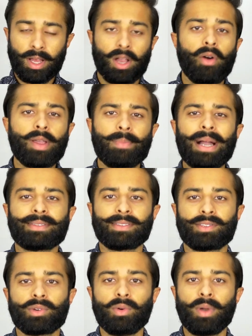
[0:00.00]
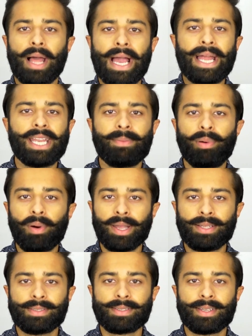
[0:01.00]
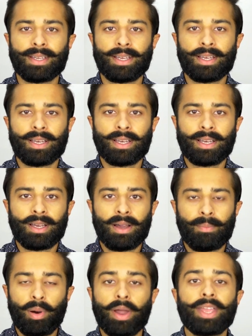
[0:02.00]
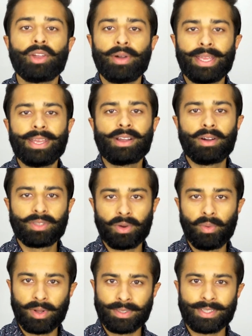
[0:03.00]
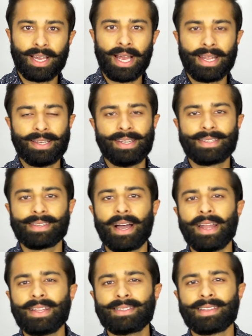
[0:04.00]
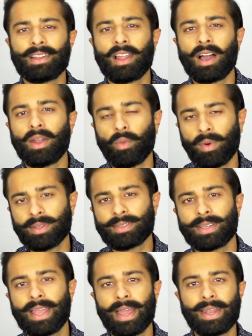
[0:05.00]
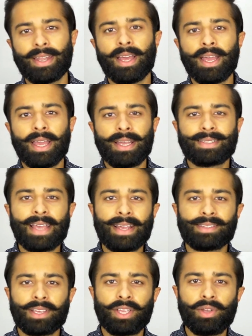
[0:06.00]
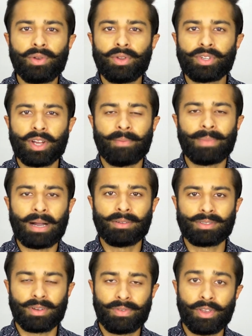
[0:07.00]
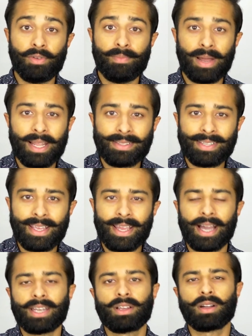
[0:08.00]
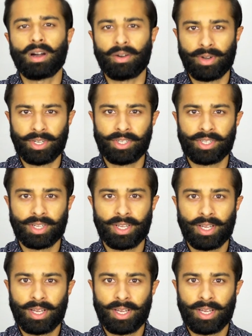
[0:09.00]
Going back to school at any point, putting your ego to one side and deciding to learn once again, it takes a huge amount of humility and courage.